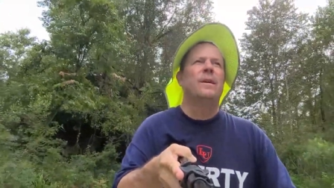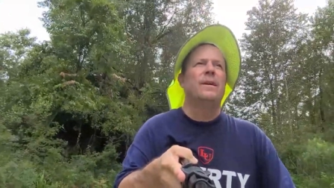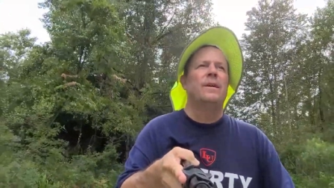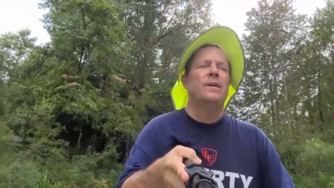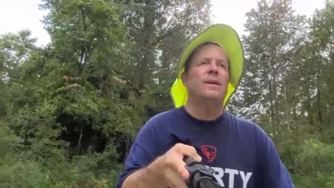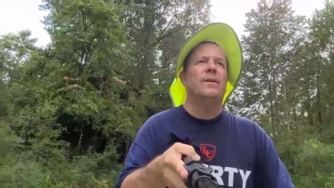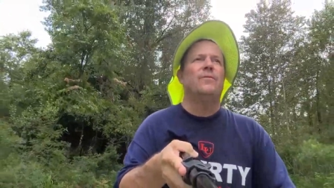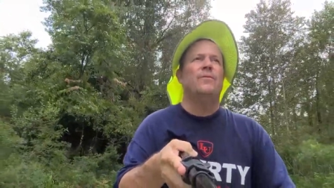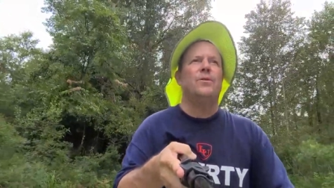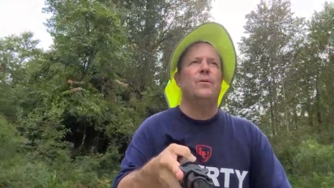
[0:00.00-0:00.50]

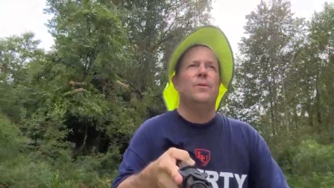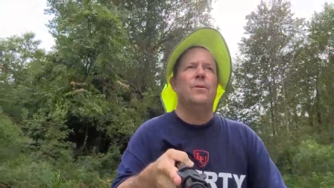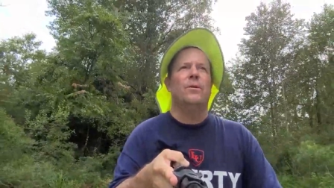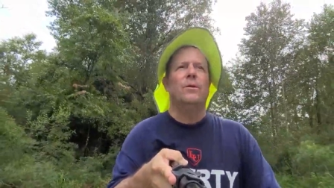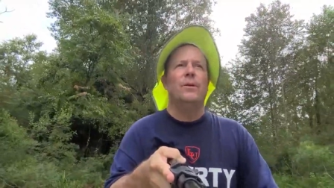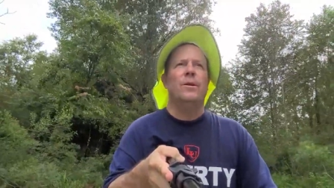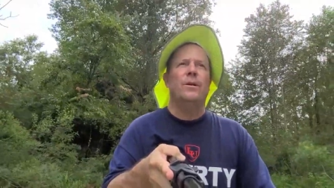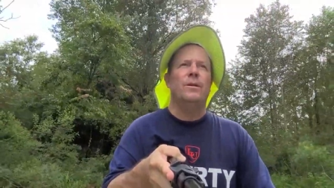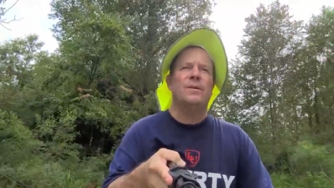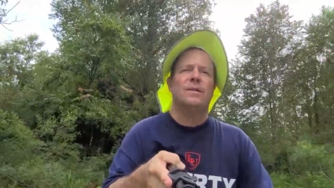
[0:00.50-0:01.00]
If you're
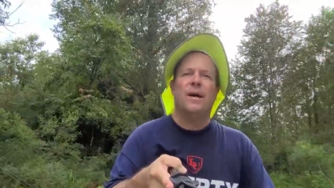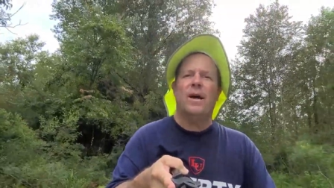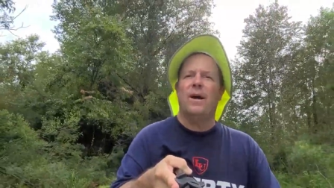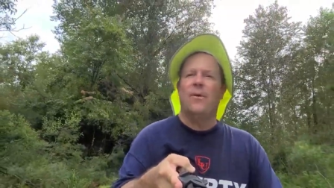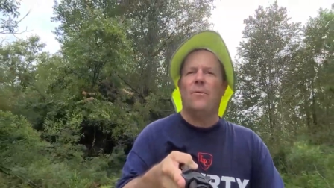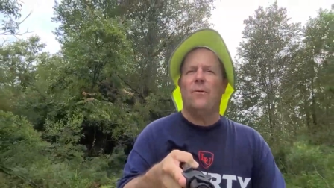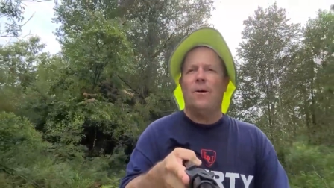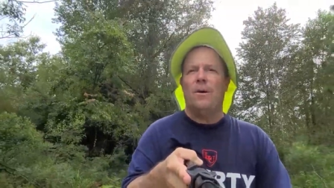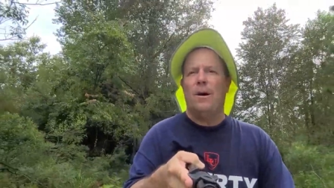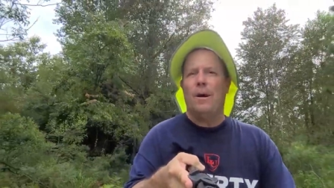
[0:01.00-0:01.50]
in
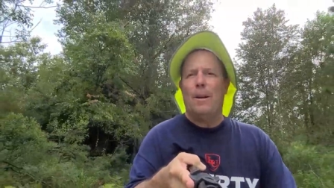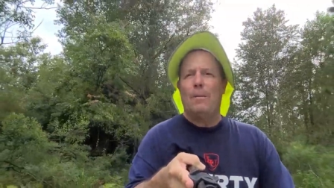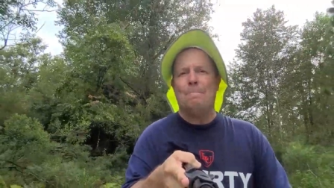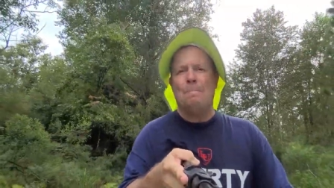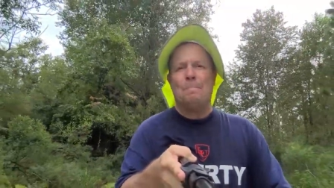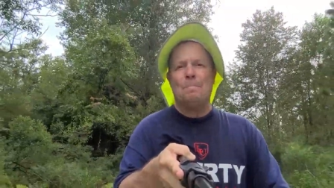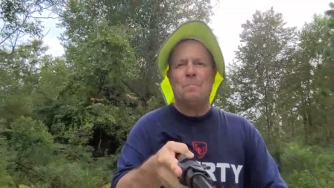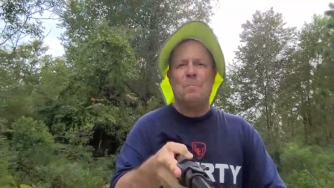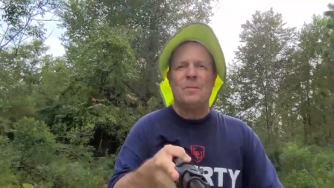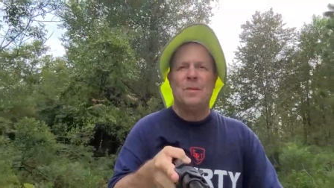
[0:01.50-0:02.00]
Taiwan,
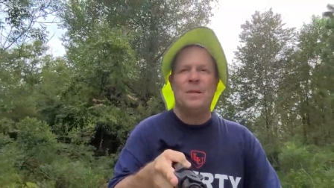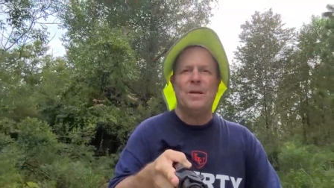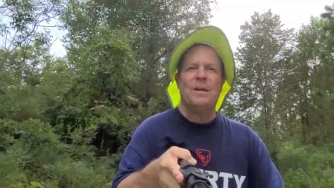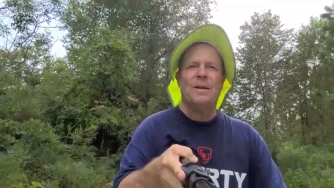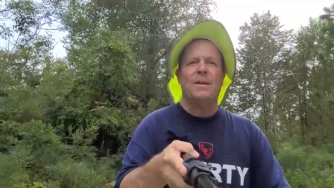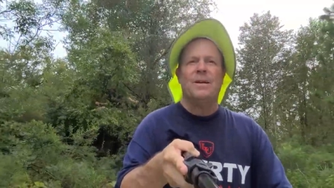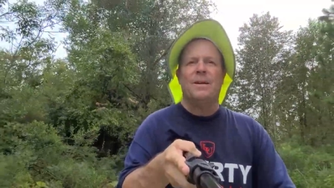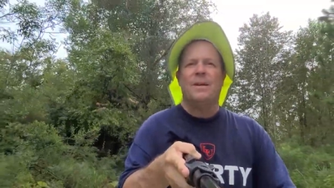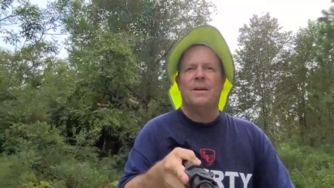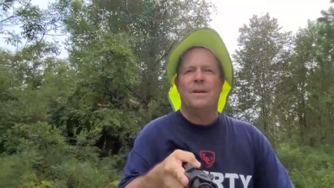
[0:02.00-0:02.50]

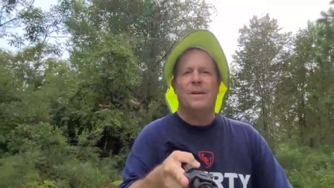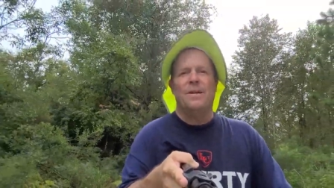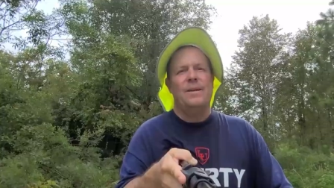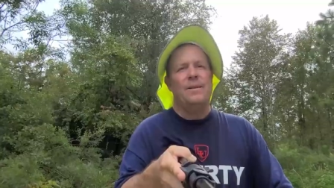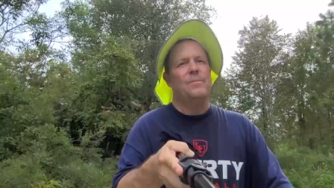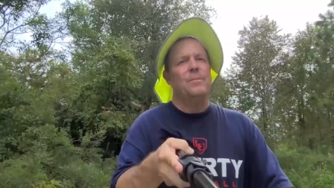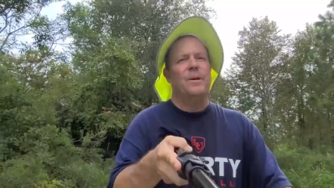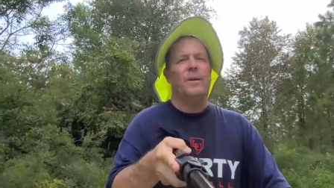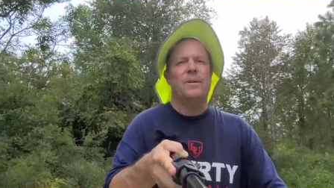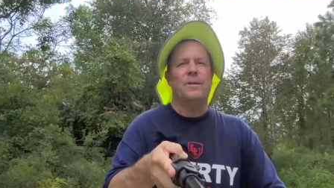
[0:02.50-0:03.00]
you
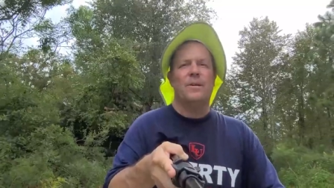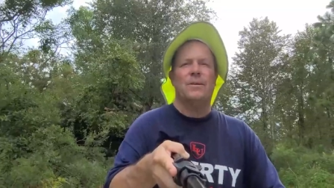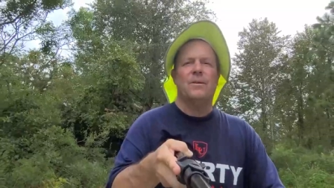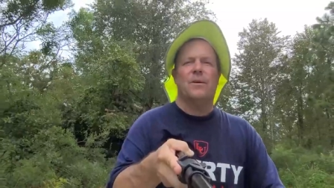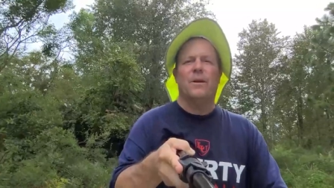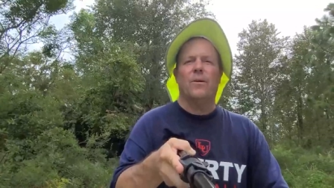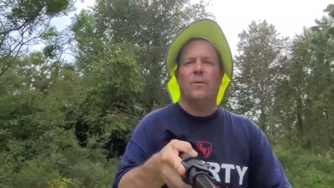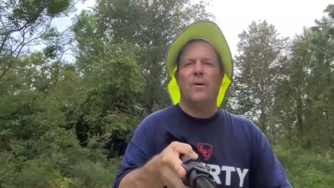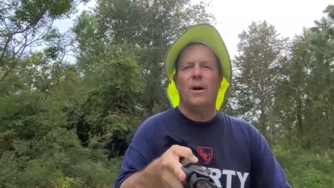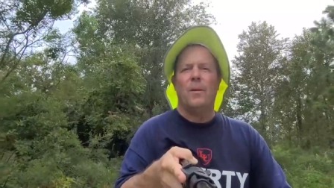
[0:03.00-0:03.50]
better
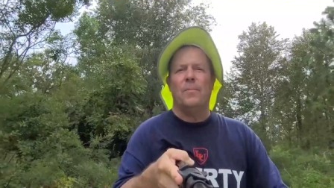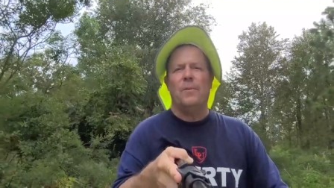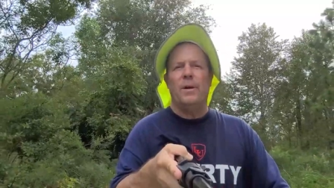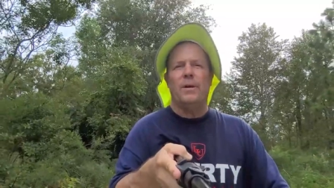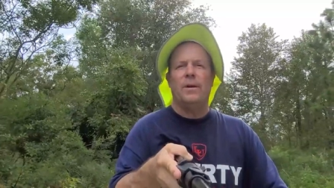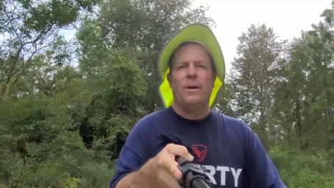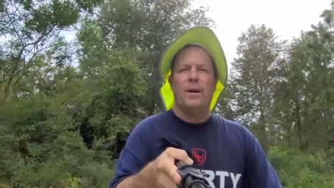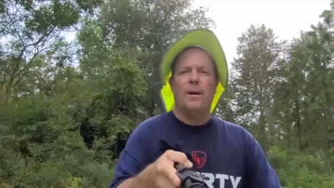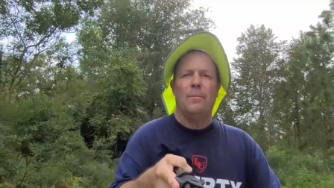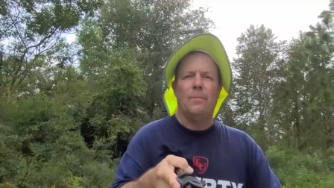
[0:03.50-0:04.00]
start
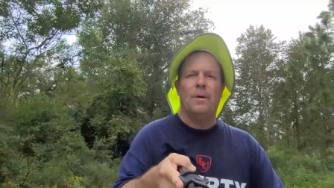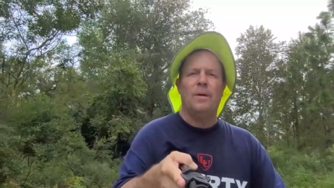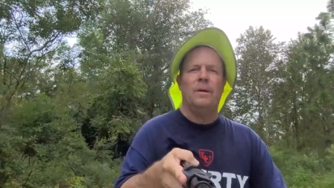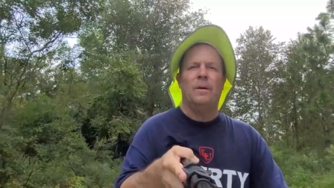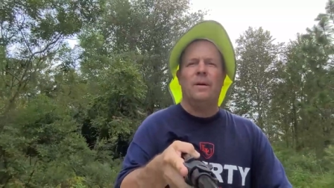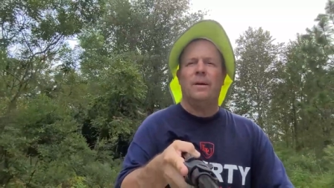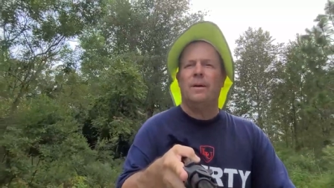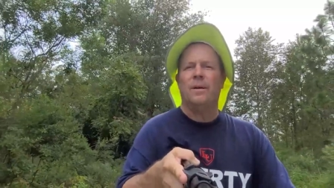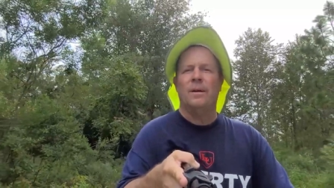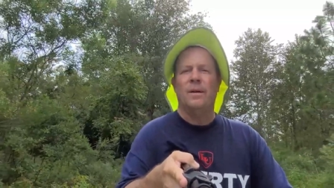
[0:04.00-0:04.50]
weaponing up
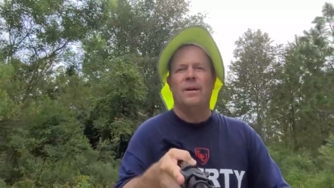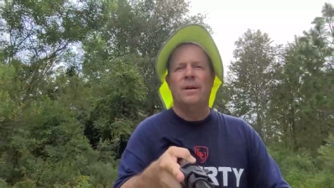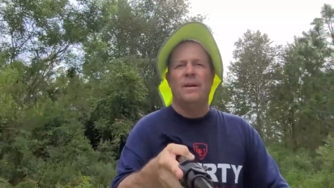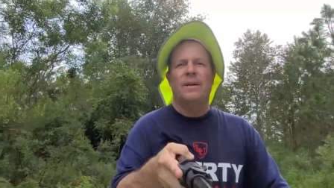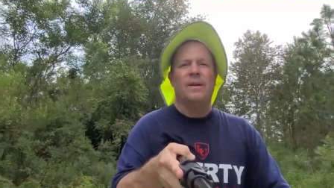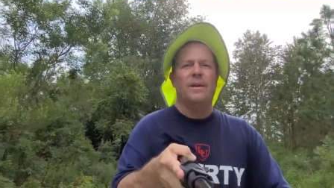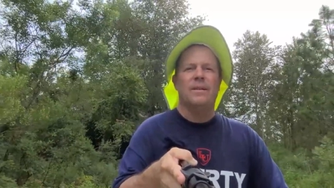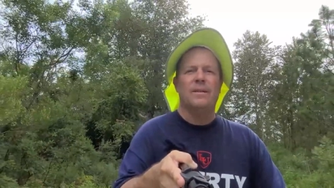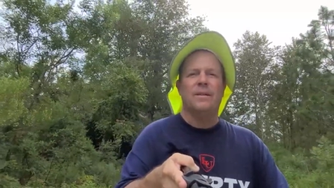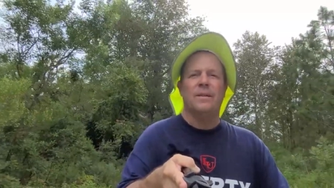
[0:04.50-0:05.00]

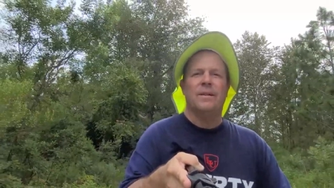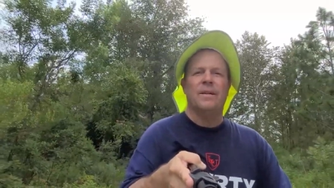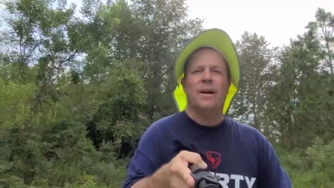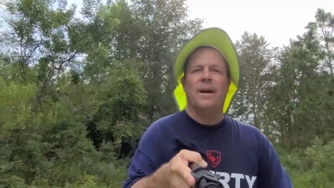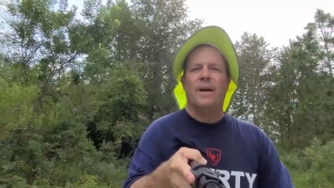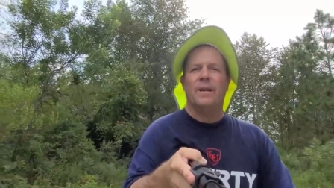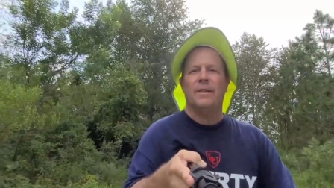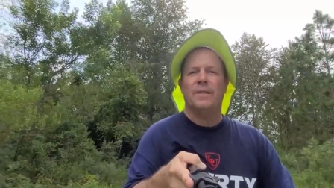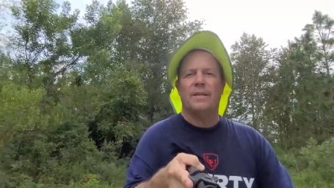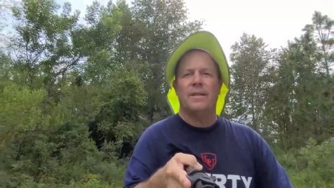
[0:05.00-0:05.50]
because the
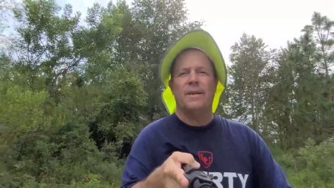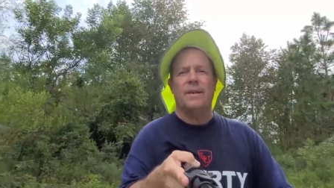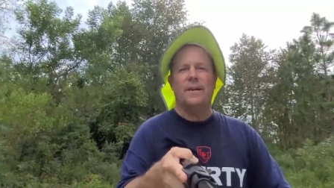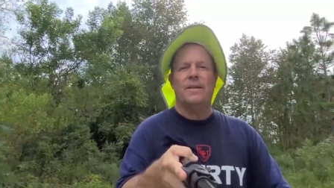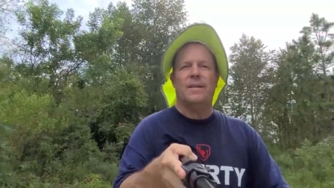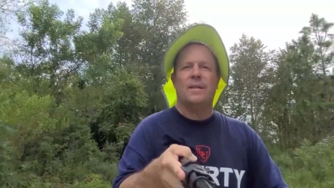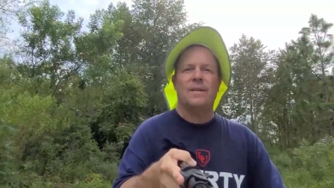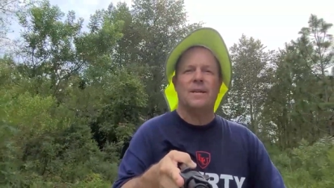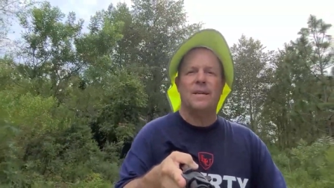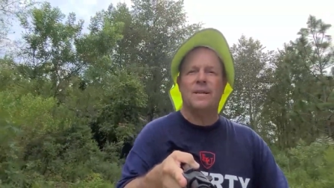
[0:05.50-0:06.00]
United
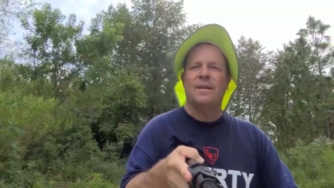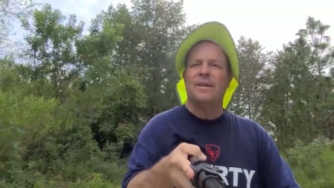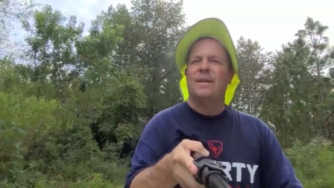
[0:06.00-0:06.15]
States,